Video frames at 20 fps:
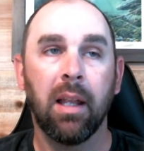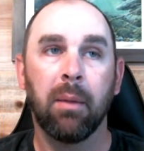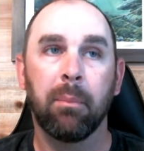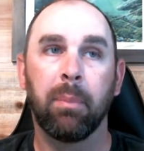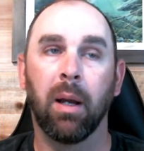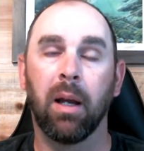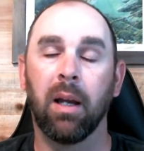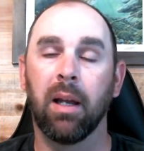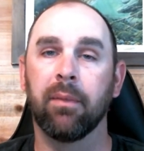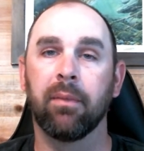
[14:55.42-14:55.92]

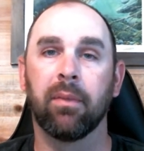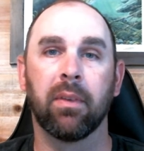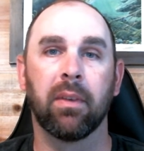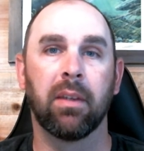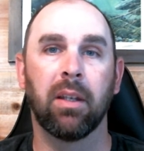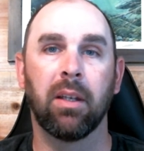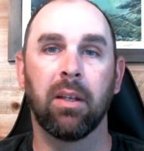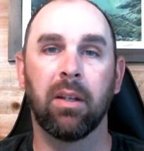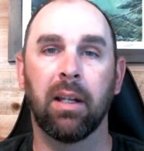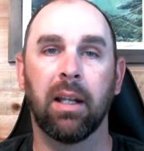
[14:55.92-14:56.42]
But
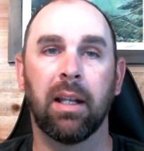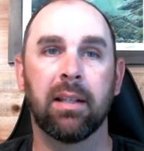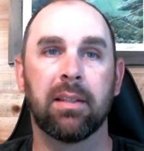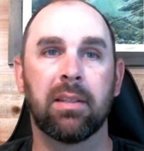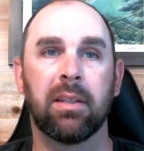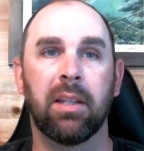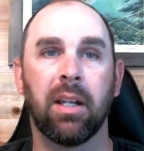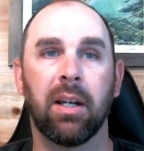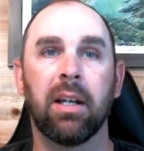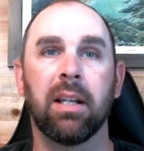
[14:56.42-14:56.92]
dude, it's
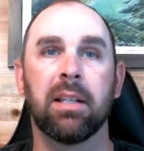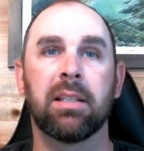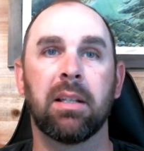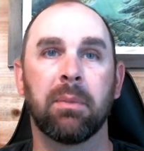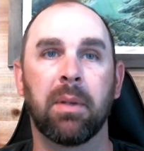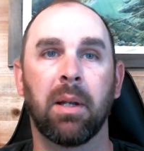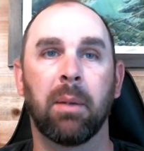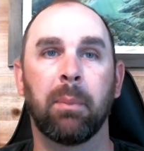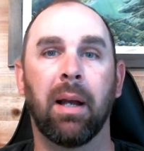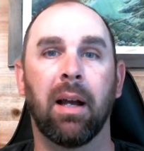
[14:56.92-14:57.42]
there is
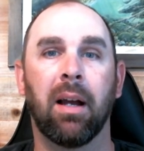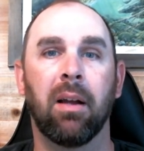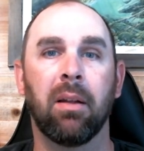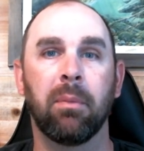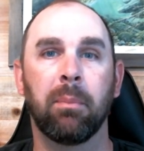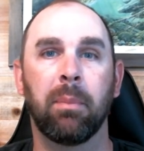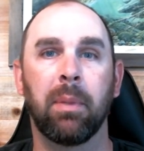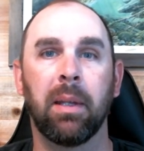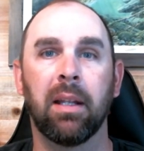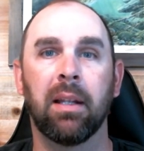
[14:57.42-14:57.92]
something
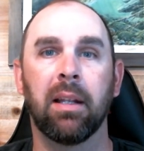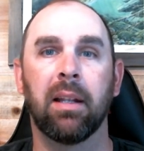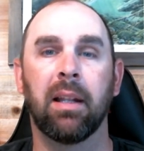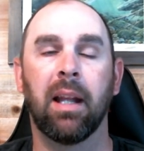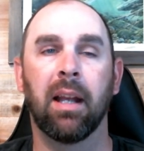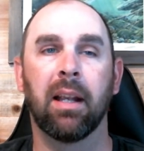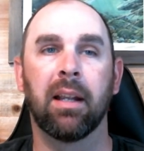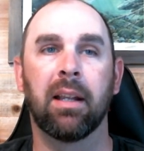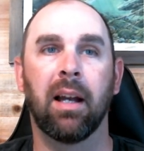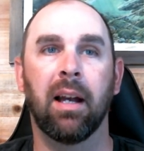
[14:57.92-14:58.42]
about being in
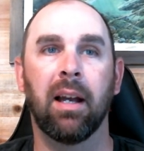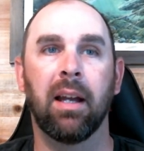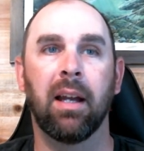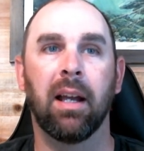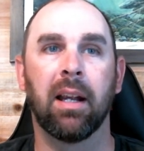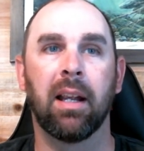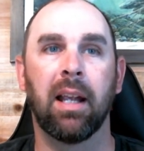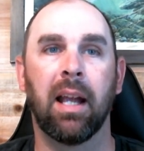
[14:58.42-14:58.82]
that kayak,